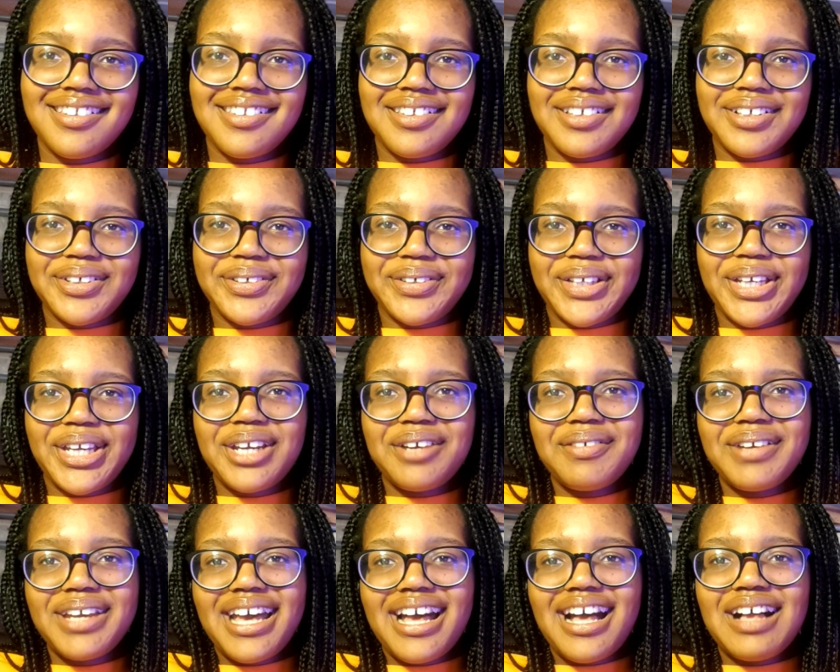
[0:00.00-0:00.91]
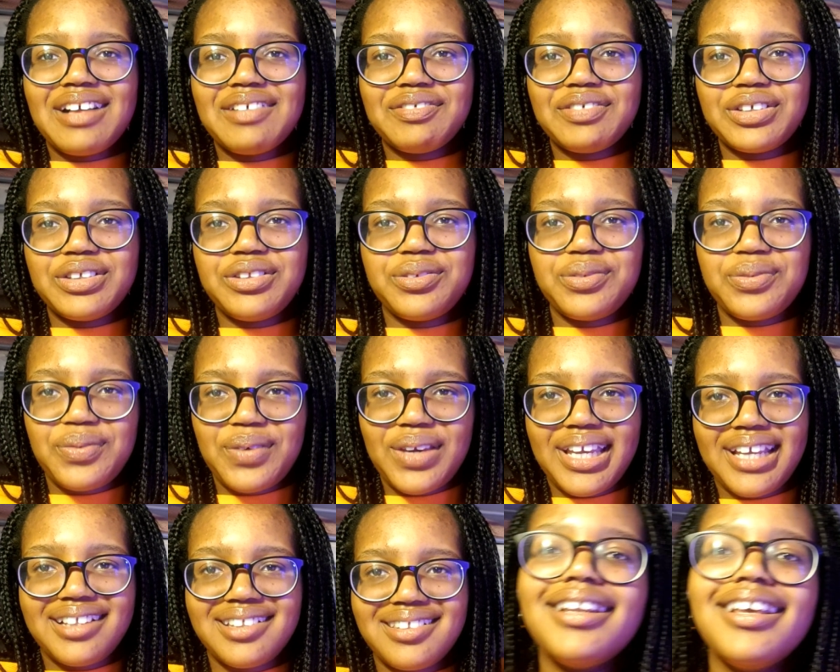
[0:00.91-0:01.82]
So here we have a
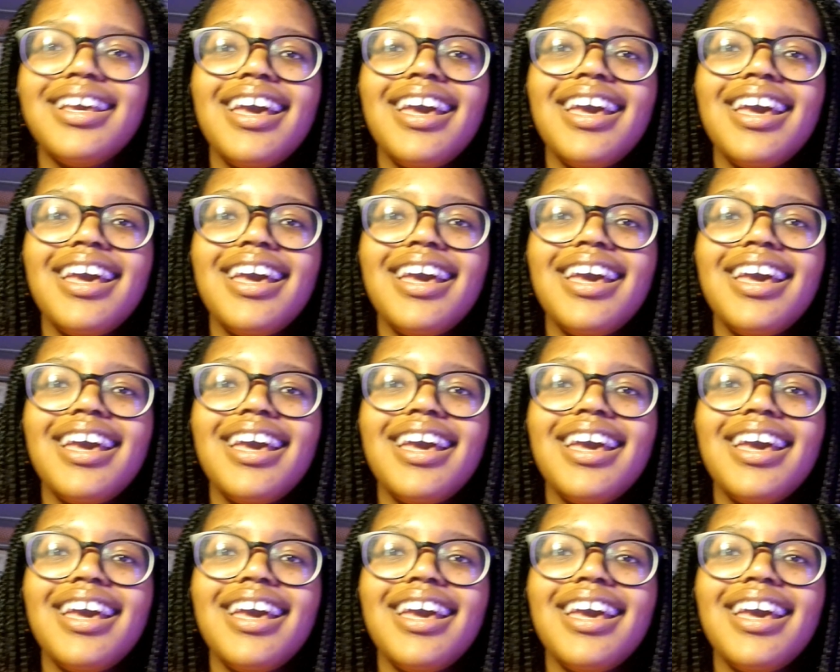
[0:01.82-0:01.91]
tweet.